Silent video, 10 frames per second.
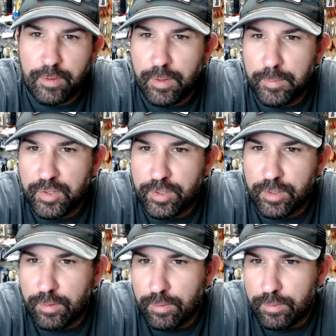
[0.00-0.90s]
I missed
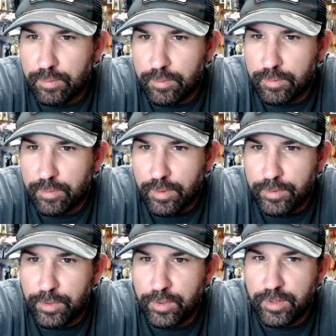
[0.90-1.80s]
it. I
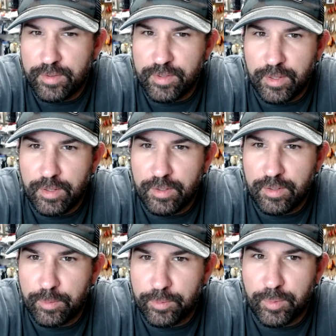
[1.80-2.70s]
tuned in at the end, and
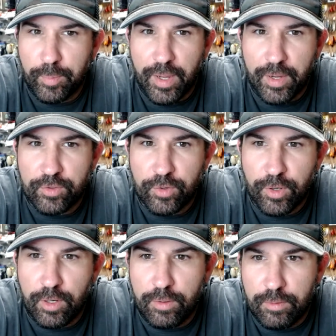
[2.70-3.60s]
it was a black
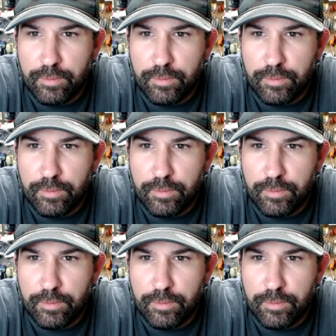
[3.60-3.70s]
screen.